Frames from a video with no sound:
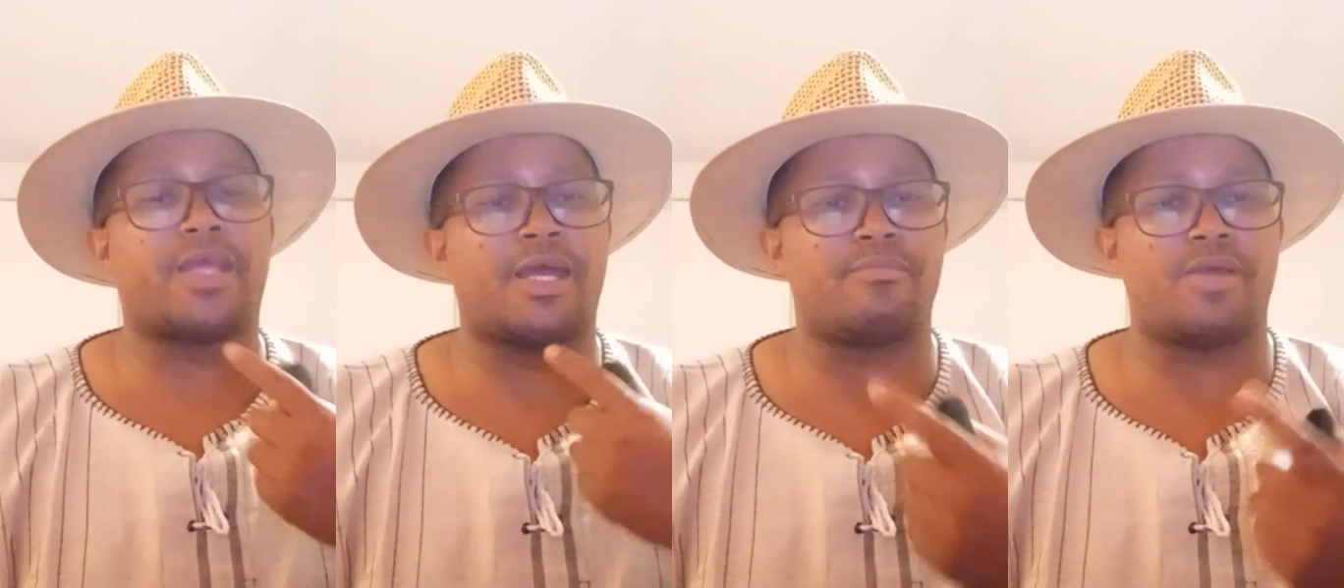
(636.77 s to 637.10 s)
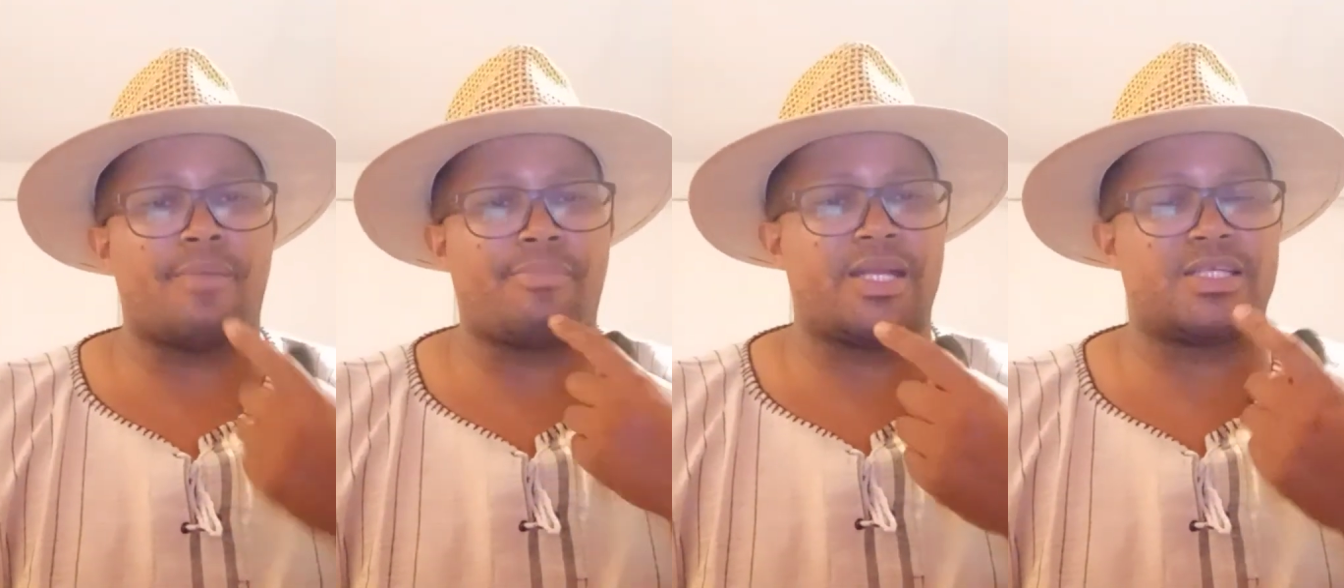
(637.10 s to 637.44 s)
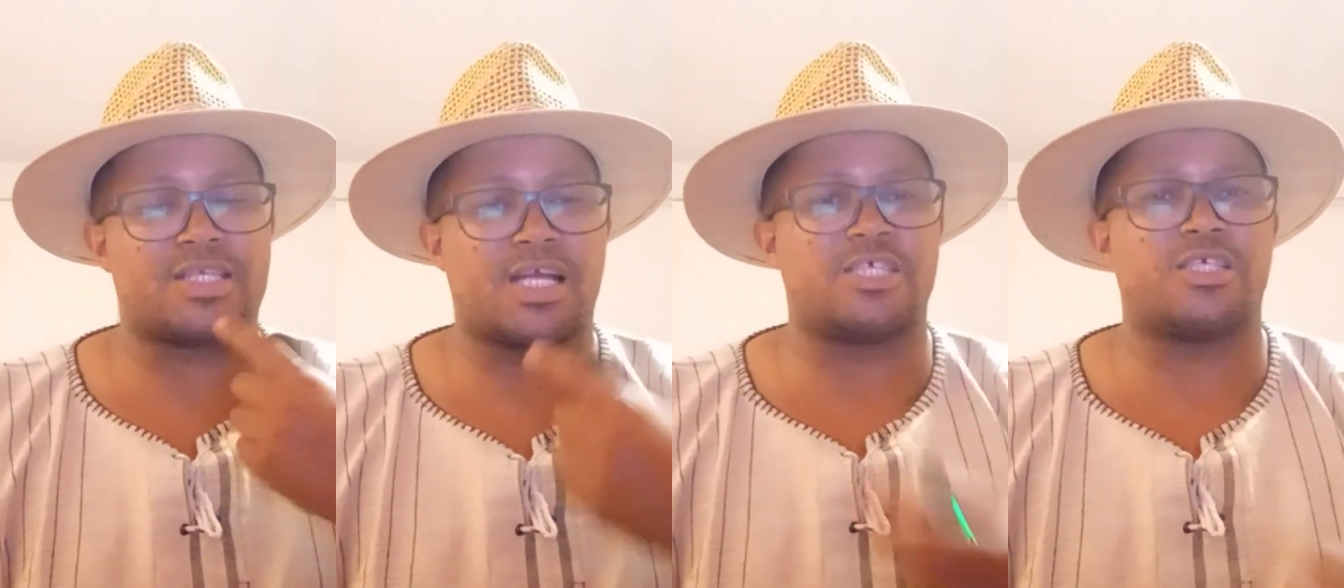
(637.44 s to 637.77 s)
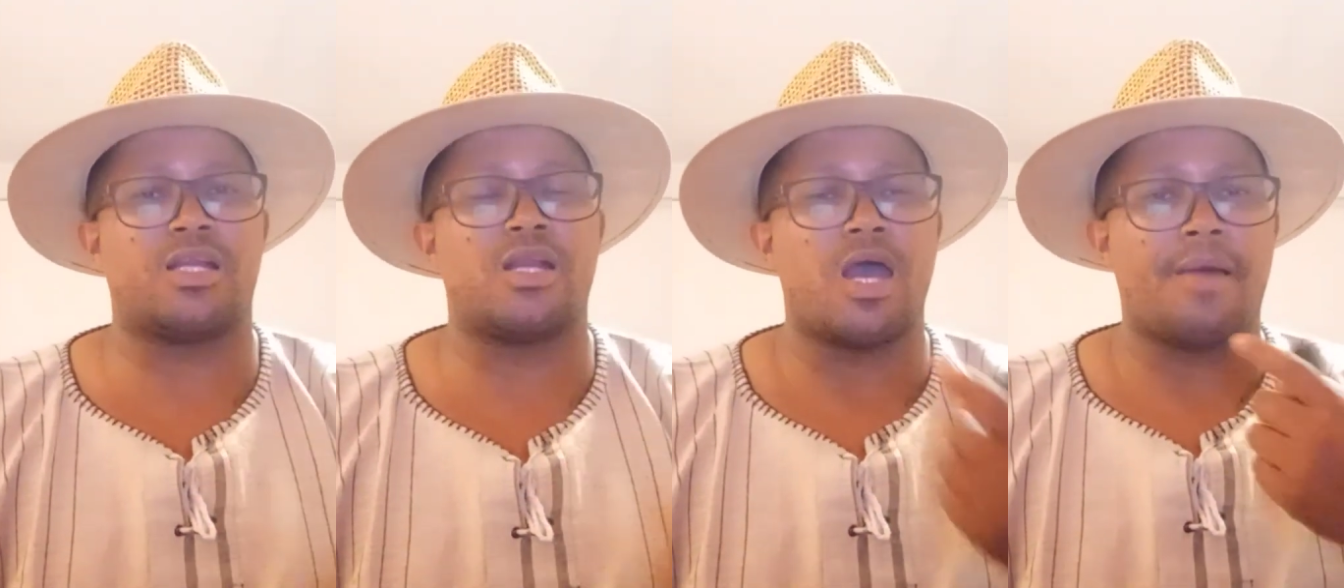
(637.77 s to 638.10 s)
can be a
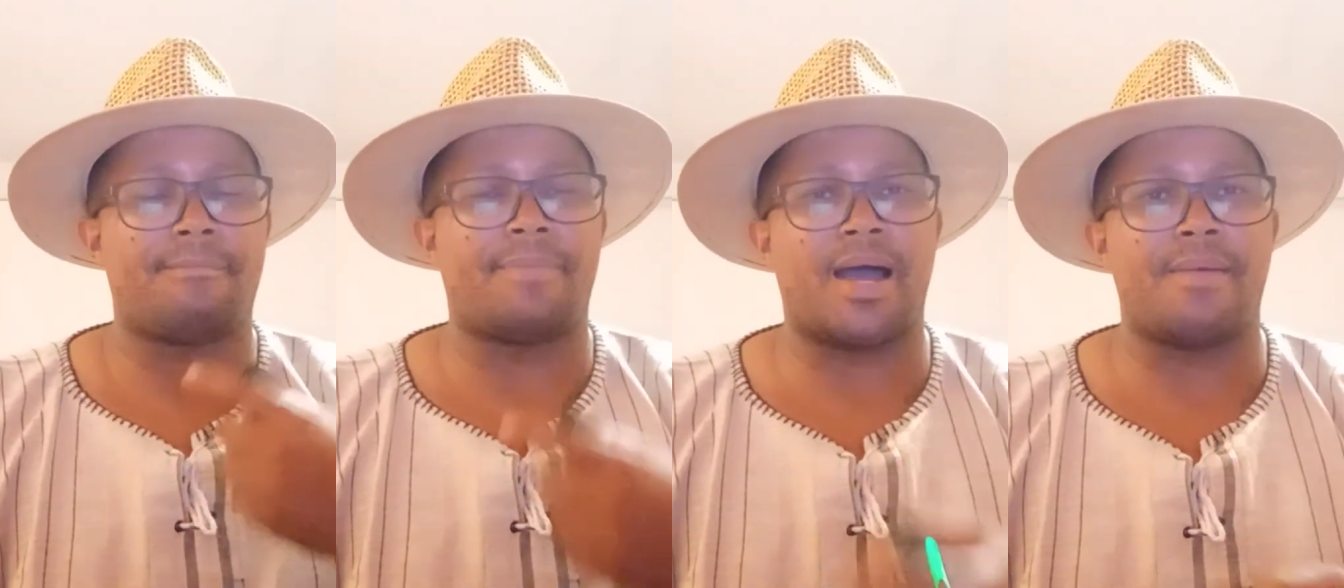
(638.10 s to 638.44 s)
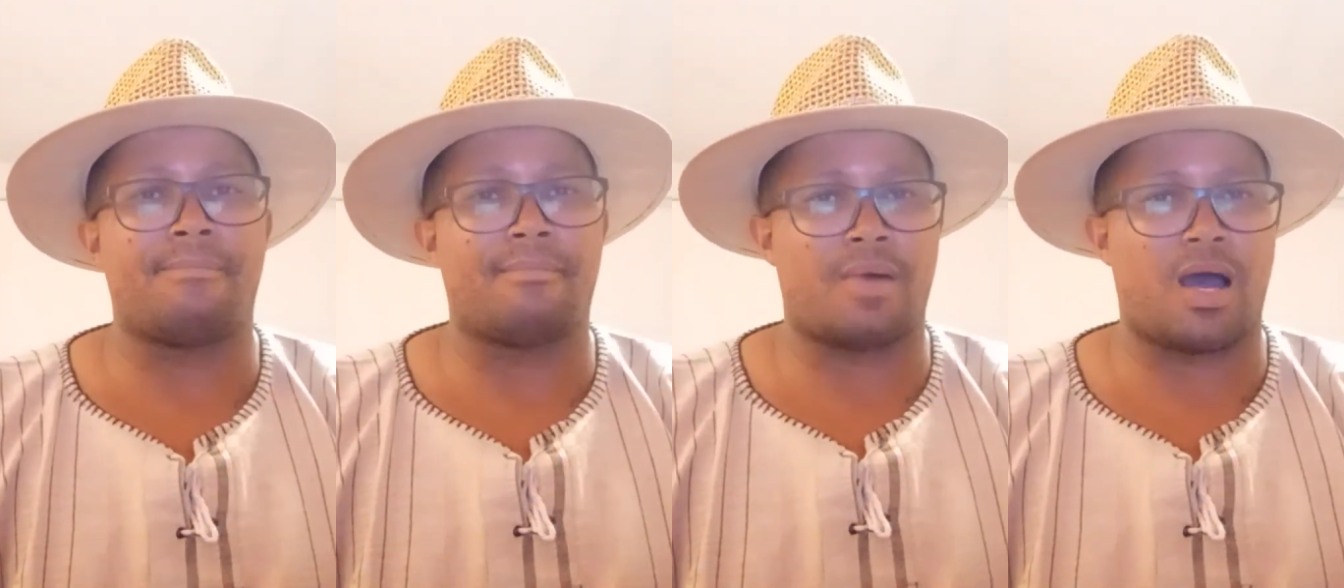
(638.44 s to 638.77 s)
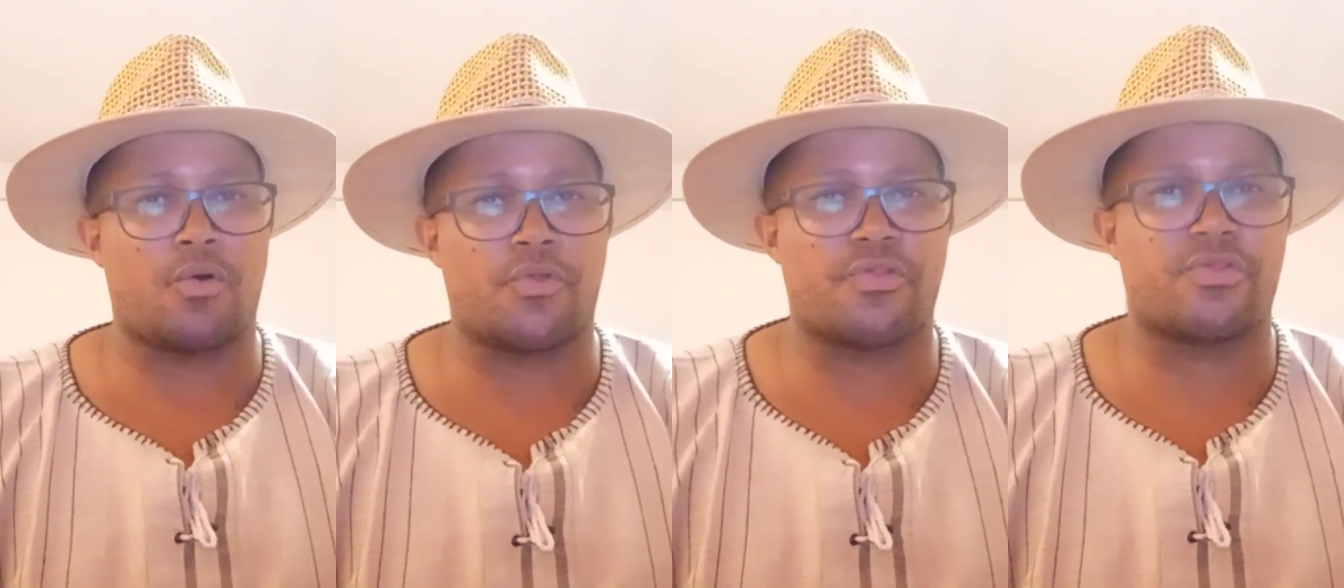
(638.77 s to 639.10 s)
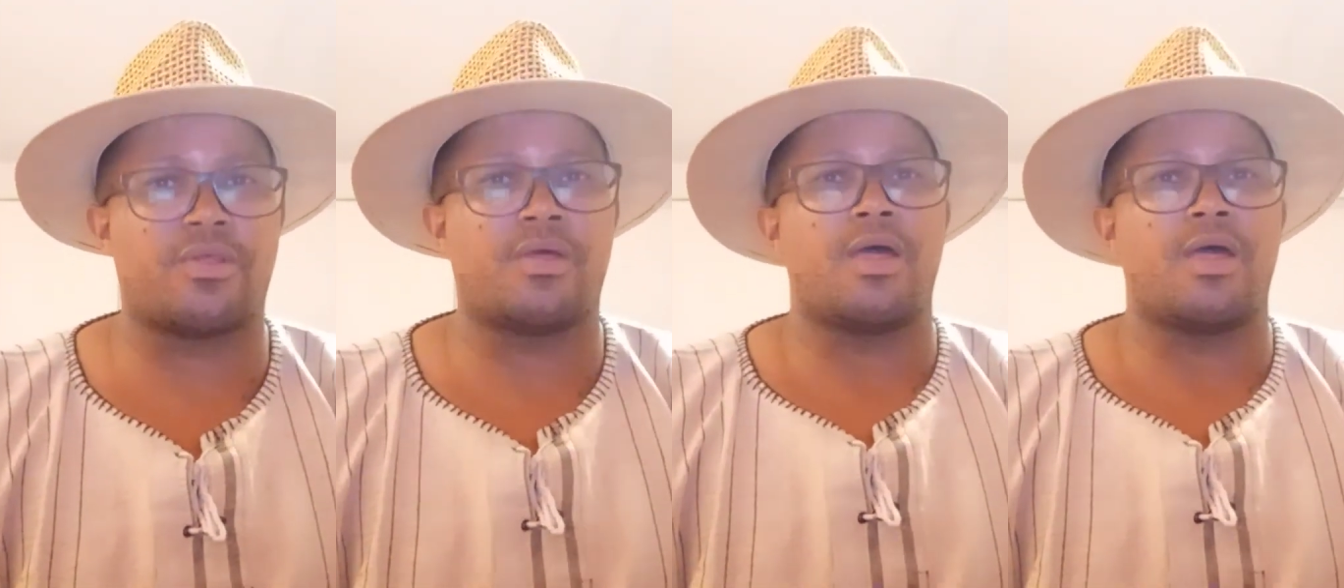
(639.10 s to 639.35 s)
penetration by mouth.